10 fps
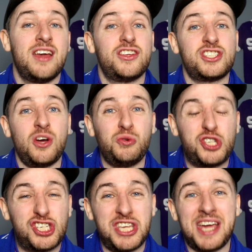There's still
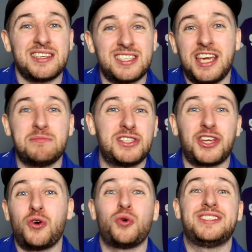six games to
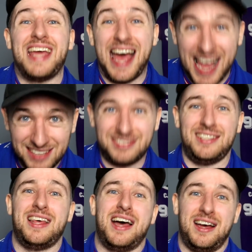go to add to
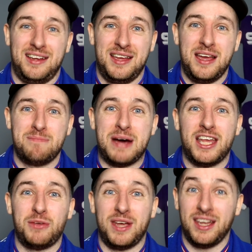that, by
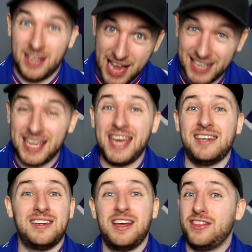the way.
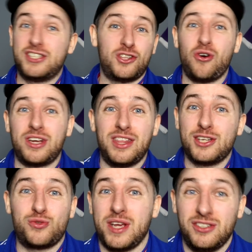Again, the stock of
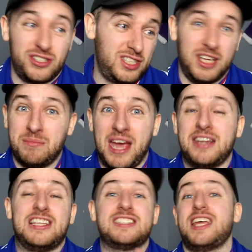this Rangers team
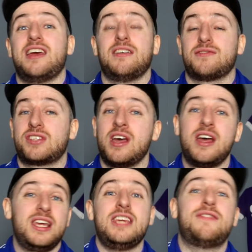and deserves
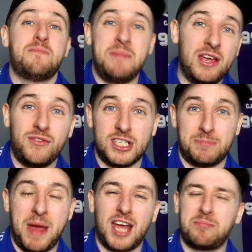even more
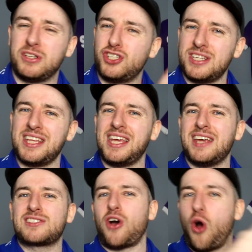respect, but just in
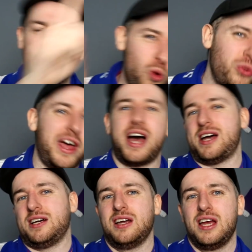case all
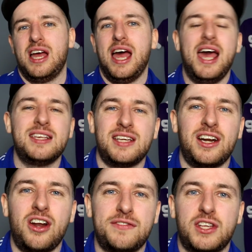that isn't
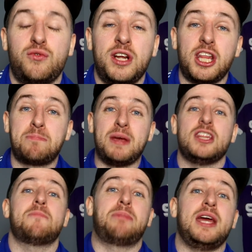enough to really paint
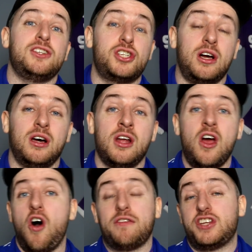a picture
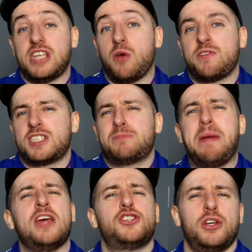of just how
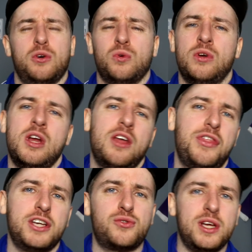special
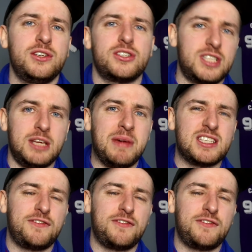this Rangers team is?